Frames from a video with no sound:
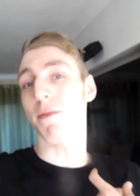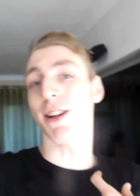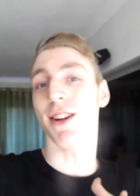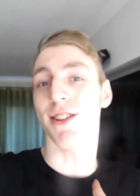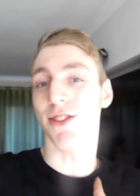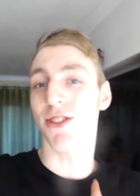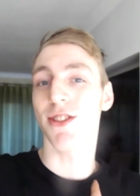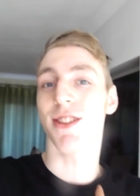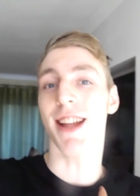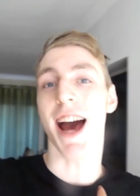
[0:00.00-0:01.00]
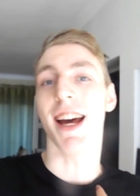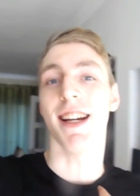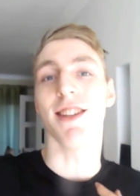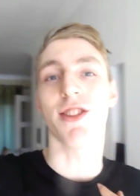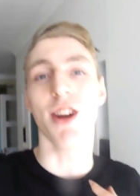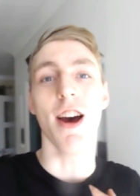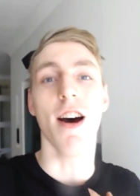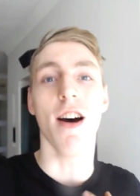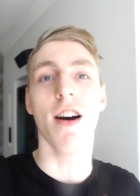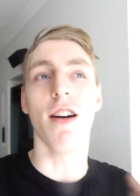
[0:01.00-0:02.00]
because that is
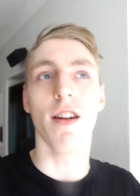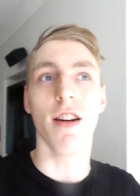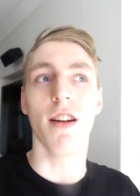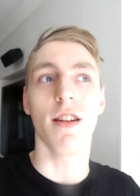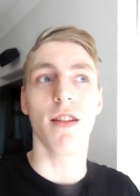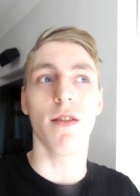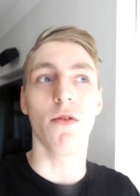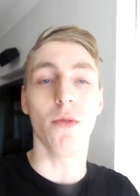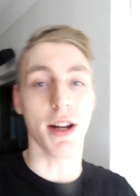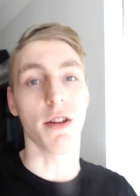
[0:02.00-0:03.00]
when